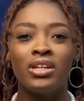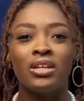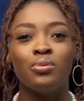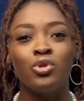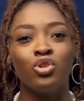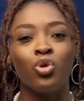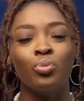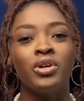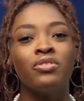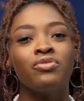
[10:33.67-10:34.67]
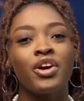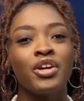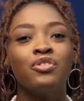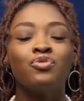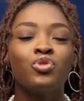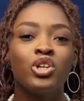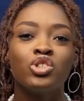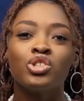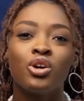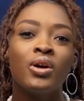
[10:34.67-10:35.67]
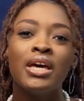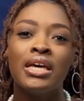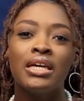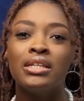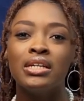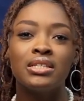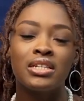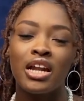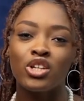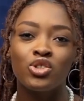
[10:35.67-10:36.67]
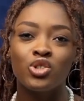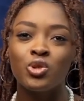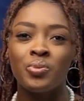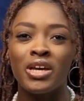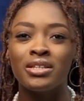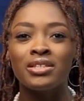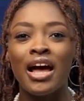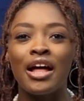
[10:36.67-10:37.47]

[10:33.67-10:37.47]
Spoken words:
you know, been very influential in the international space.